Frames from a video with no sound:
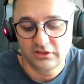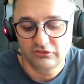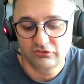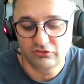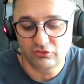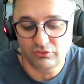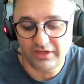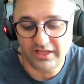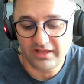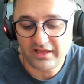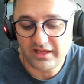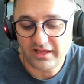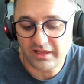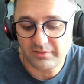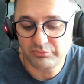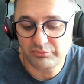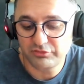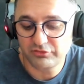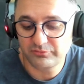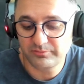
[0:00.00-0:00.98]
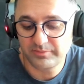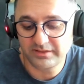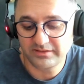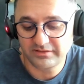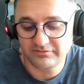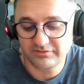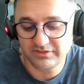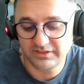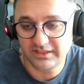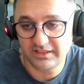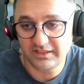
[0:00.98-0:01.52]
So on AI
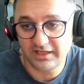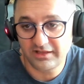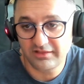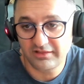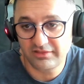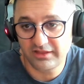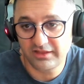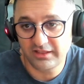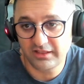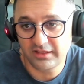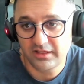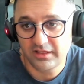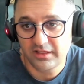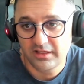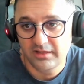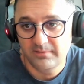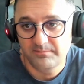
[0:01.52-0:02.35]
perspective, again, I think